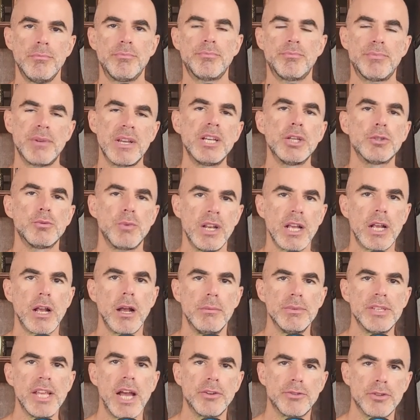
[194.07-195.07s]
because when it
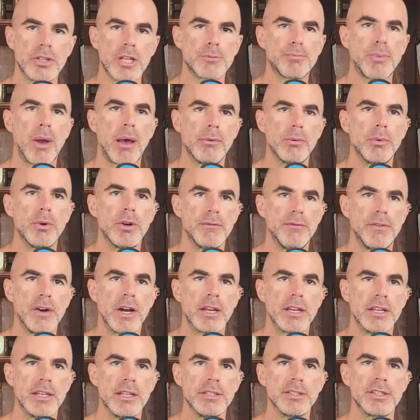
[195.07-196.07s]
comes down to it, that's probably what it
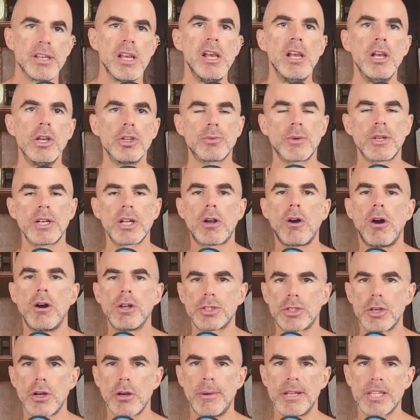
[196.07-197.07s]
fucking is. So we're going
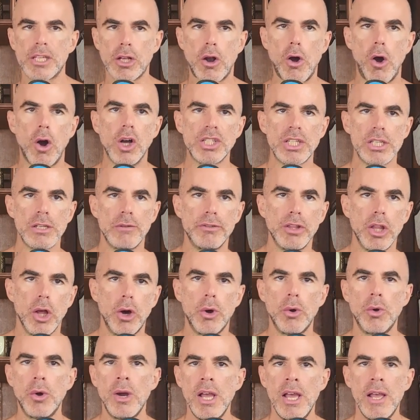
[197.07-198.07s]
to talk about the causes of
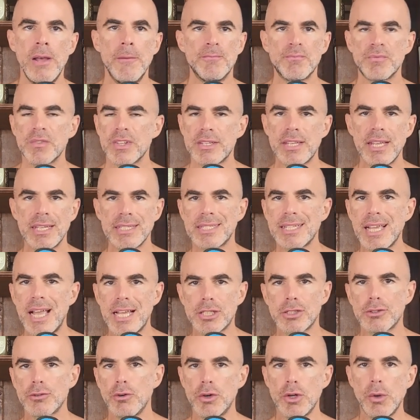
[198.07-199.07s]
low
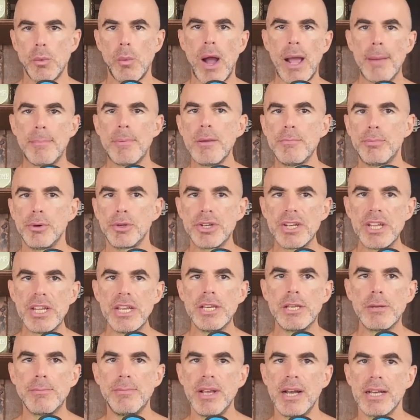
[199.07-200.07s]
testosterone and why people
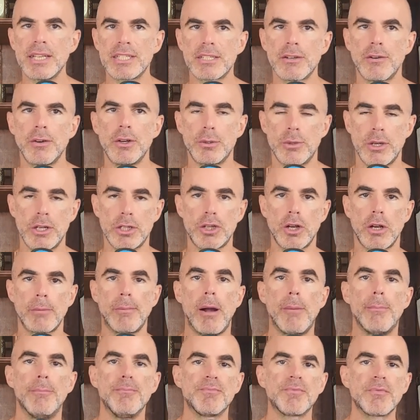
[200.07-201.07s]
need to be on steroids. We're going to talk
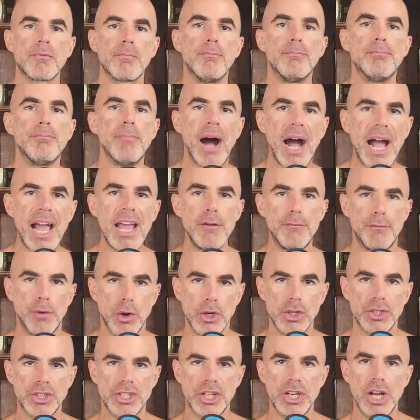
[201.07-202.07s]
about my
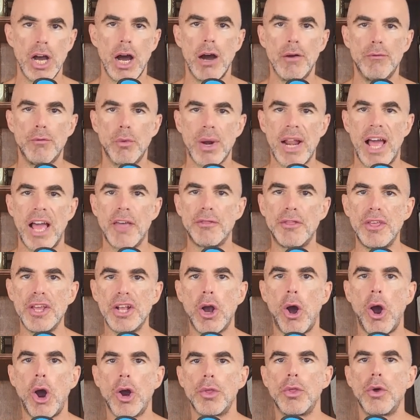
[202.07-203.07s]
version of what I
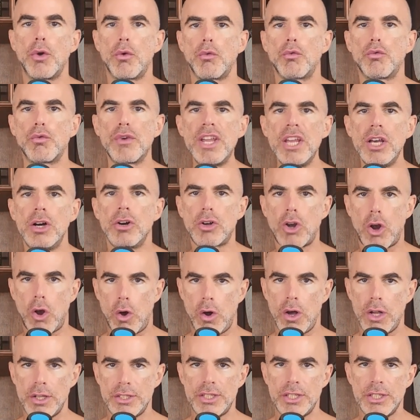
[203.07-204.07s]
think are the real
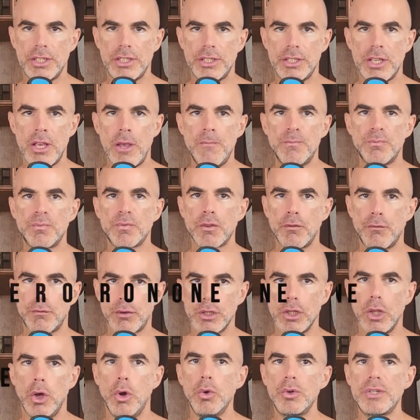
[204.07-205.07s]
causes for
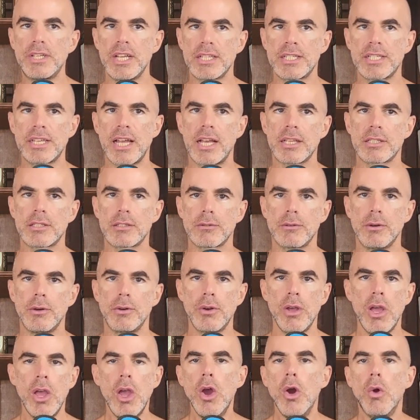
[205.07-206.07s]
low
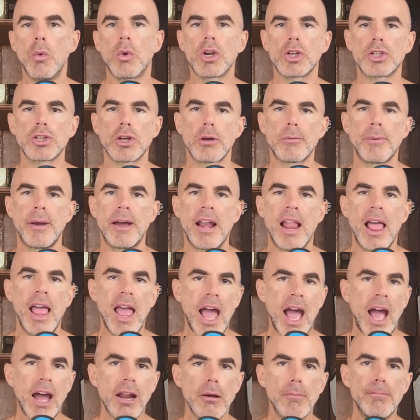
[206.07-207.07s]
testosterone. We're going to talk about
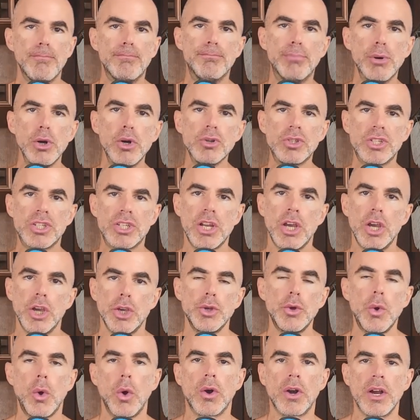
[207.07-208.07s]
how to boost
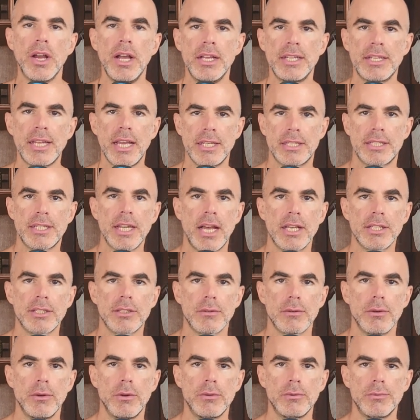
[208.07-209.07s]
your
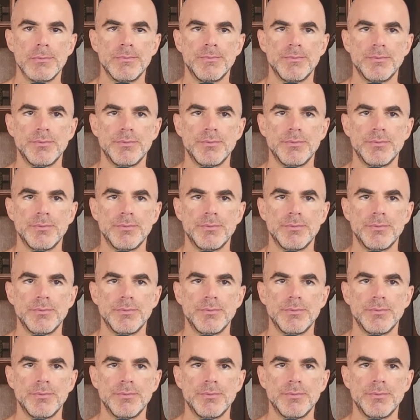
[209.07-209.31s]
testosterone.